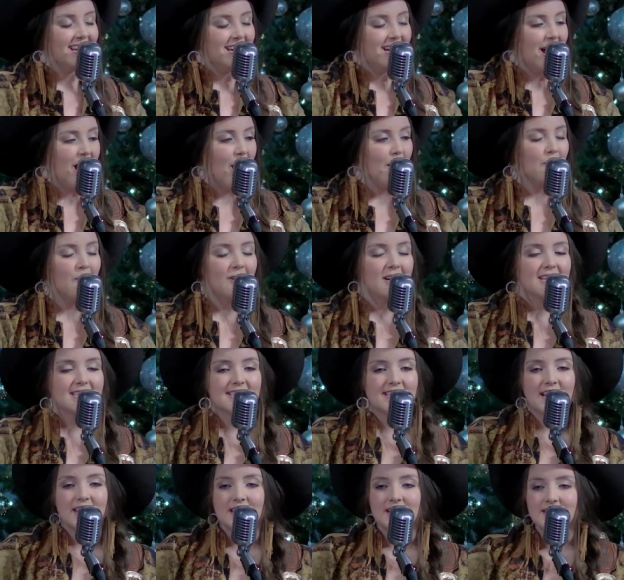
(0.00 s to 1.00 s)
I want to
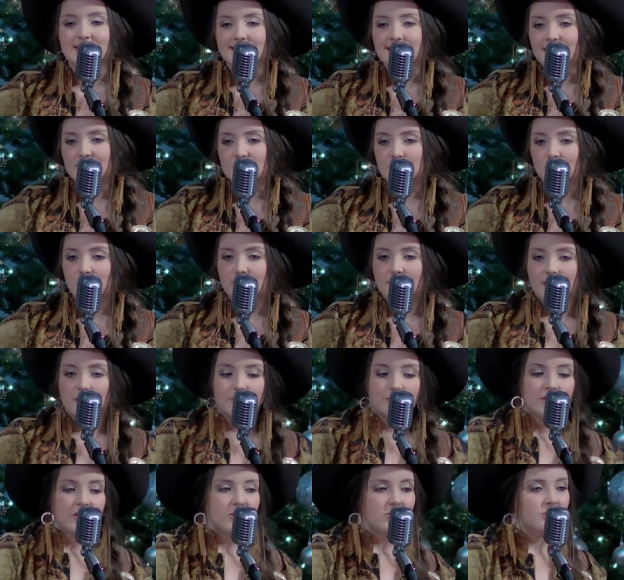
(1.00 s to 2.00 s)
send this next one
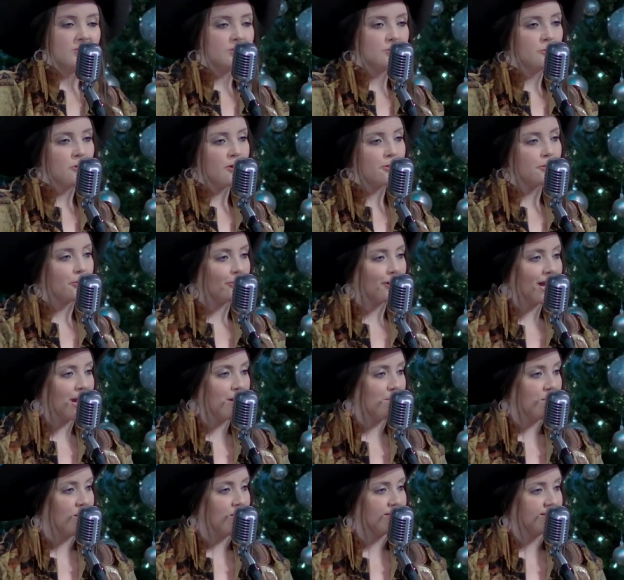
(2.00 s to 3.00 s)
out to all the
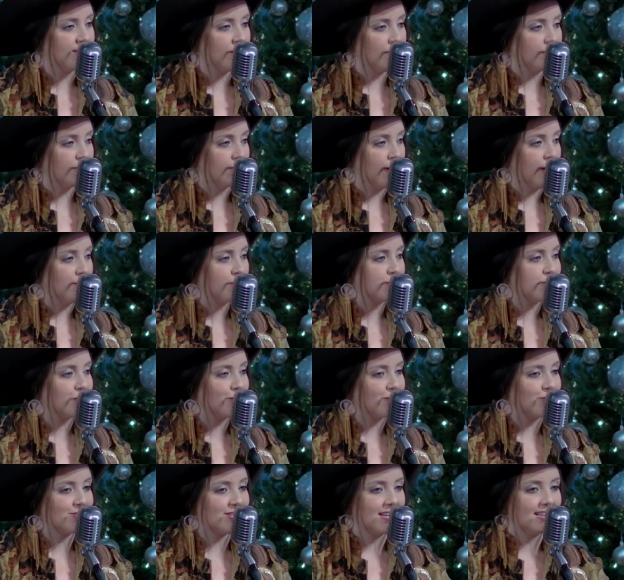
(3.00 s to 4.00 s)
grandmas out there. I'm sure
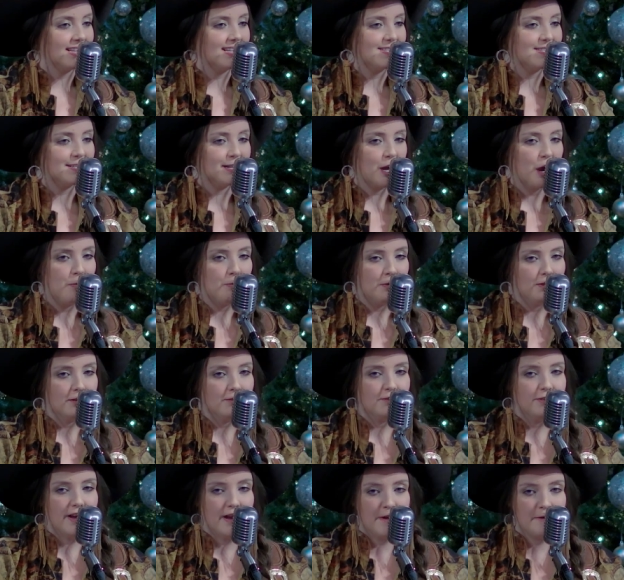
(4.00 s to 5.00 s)
there's at least a couple
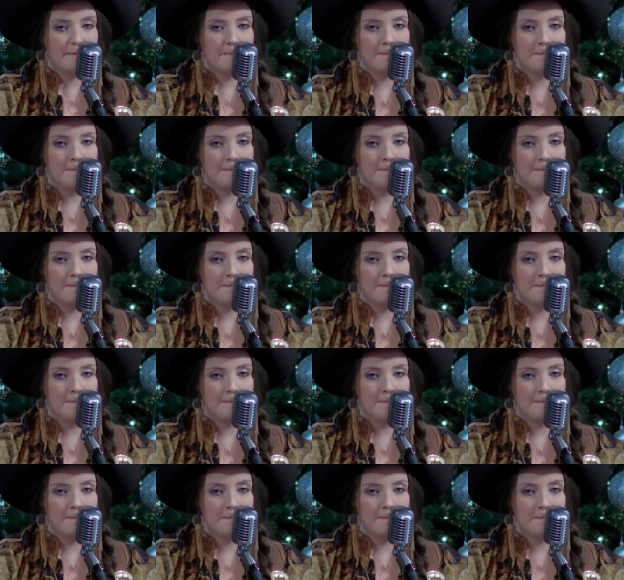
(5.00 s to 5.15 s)
of you.